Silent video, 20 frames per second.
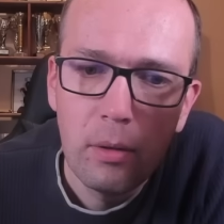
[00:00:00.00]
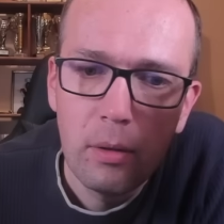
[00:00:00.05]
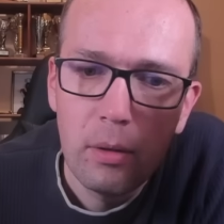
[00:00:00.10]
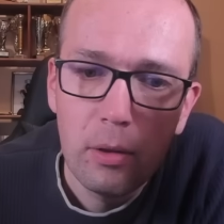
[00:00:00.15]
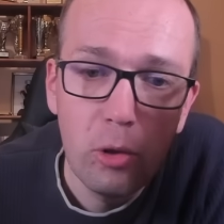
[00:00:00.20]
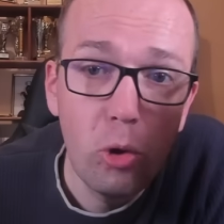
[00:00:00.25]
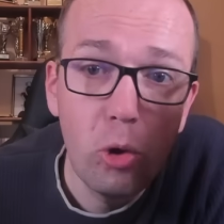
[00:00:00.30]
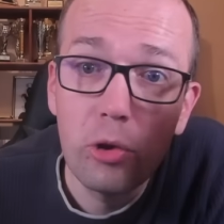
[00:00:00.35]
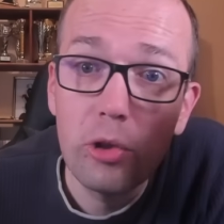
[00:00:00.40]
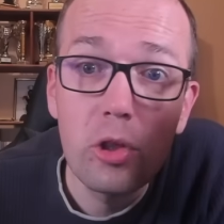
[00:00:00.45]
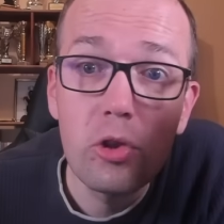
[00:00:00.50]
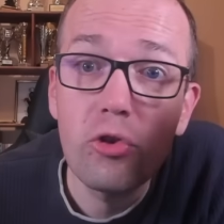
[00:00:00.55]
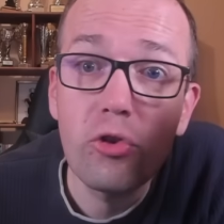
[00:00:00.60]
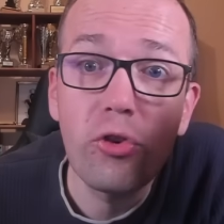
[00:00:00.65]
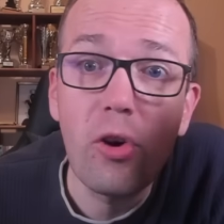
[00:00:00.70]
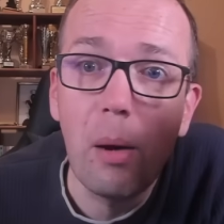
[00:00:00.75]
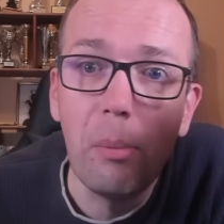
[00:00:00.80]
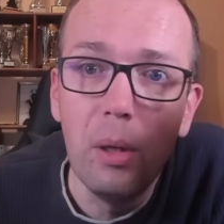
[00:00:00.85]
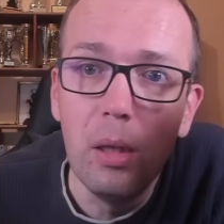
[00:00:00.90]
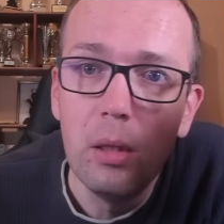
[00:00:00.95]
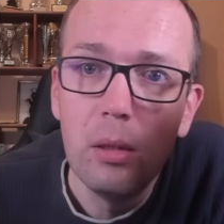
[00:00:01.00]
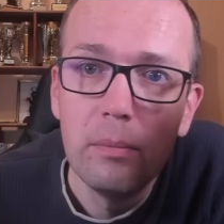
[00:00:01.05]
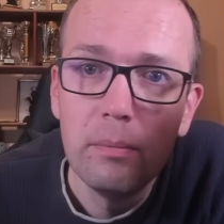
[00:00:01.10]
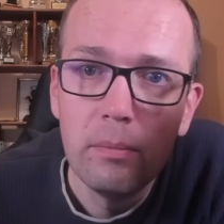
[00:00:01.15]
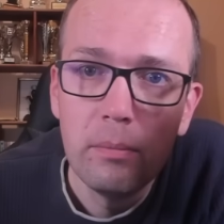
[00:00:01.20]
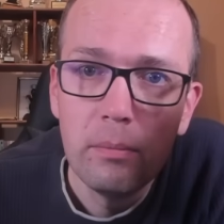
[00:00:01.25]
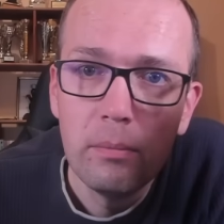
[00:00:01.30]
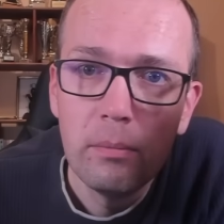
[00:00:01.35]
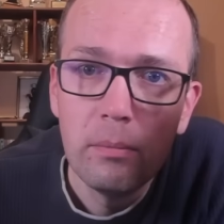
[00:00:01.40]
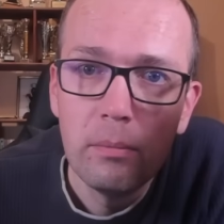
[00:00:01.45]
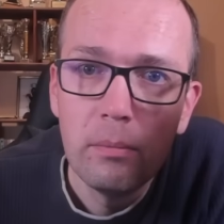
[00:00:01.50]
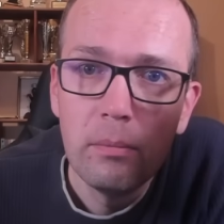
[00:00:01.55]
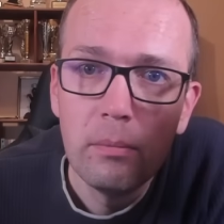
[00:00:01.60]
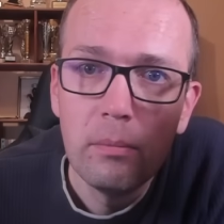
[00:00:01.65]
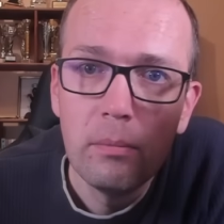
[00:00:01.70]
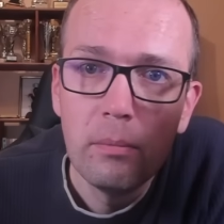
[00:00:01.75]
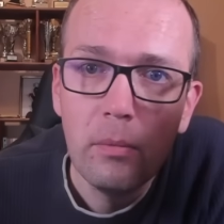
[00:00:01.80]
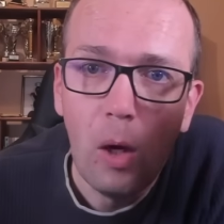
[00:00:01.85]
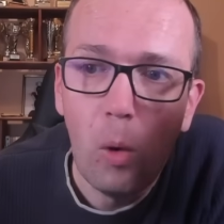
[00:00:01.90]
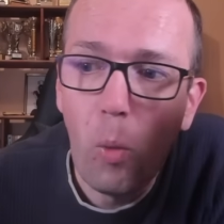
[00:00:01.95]
You're in trouble.
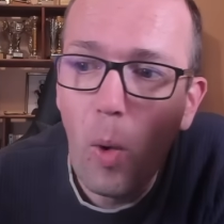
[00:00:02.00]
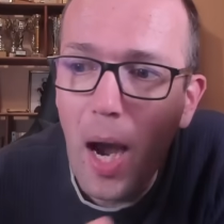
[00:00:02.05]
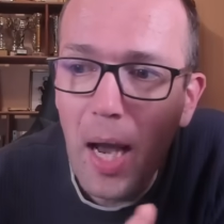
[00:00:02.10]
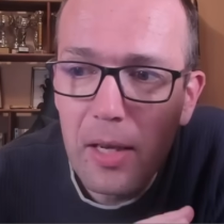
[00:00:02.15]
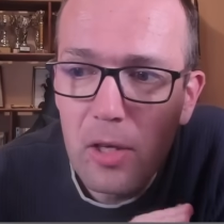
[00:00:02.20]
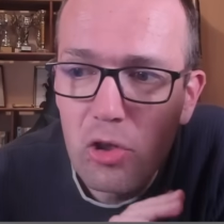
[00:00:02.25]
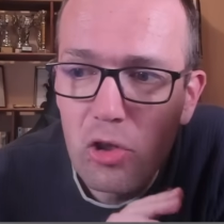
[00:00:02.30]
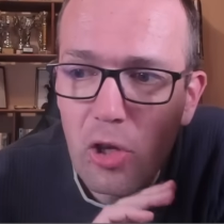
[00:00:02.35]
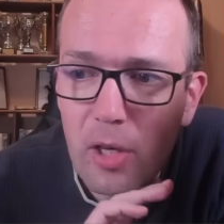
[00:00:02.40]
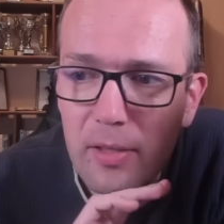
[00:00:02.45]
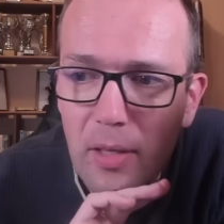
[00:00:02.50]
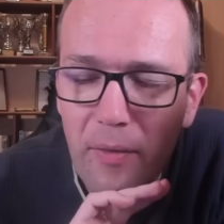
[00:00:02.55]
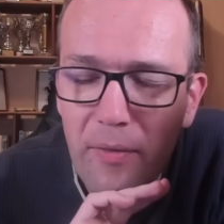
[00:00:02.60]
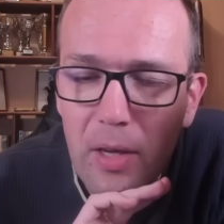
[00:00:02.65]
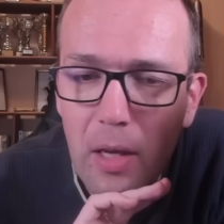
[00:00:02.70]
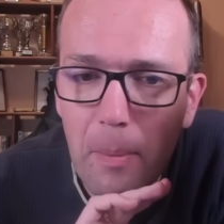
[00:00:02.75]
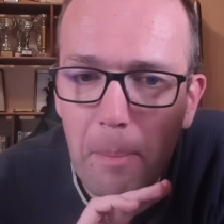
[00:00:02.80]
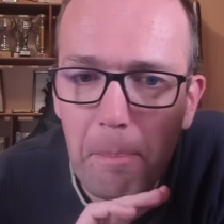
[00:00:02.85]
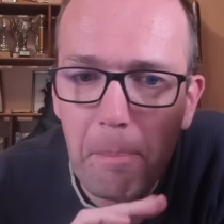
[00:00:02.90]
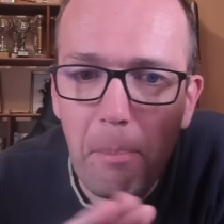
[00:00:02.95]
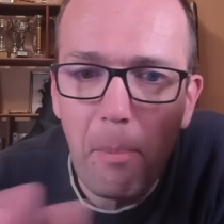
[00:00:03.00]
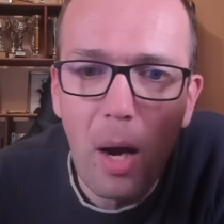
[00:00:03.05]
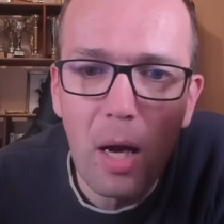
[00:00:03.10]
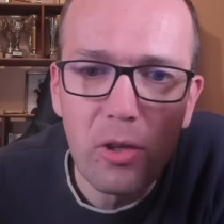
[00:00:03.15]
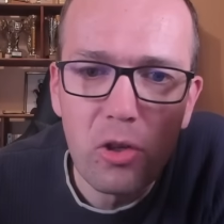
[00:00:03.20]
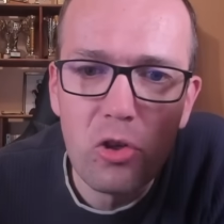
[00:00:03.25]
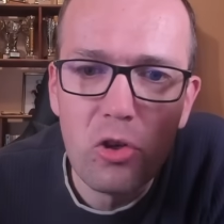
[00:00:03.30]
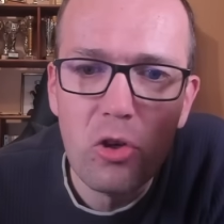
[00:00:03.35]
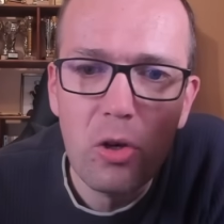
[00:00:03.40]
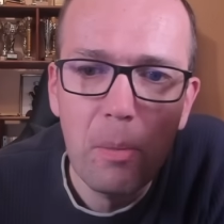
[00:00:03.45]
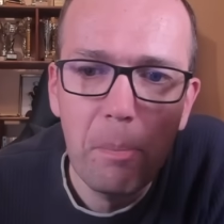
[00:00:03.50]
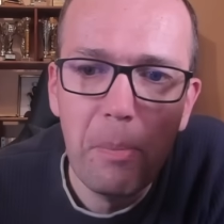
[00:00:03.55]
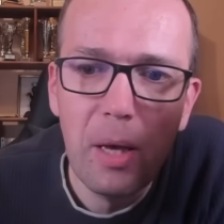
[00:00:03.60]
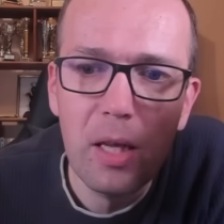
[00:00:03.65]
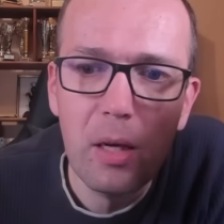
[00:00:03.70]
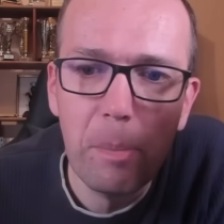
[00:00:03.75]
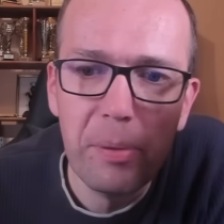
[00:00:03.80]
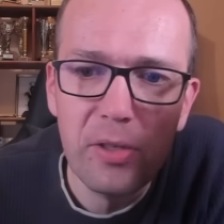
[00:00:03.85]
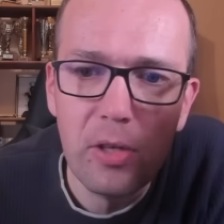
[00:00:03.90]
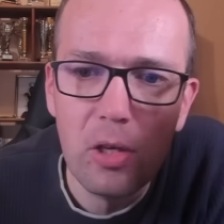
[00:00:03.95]
White is just having a much
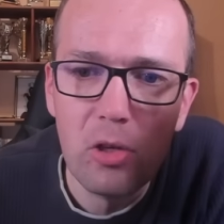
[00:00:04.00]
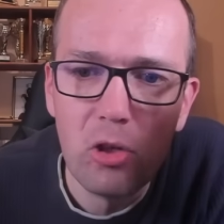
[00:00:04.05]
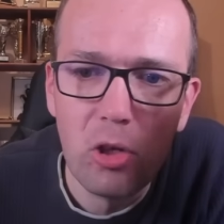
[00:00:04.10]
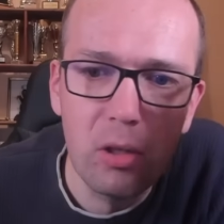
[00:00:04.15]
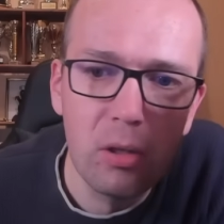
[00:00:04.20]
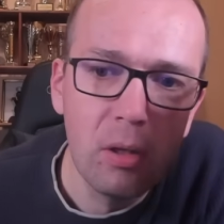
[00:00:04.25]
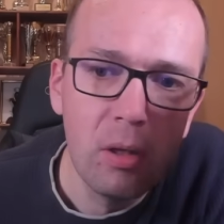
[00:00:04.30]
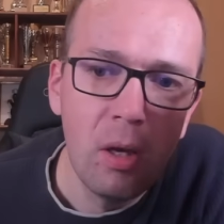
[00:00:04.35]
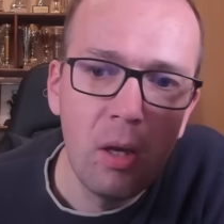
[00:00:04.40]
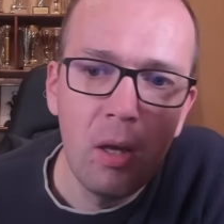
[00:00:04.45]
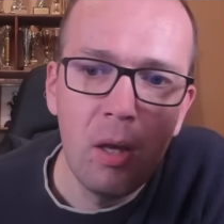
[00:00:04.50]
better position.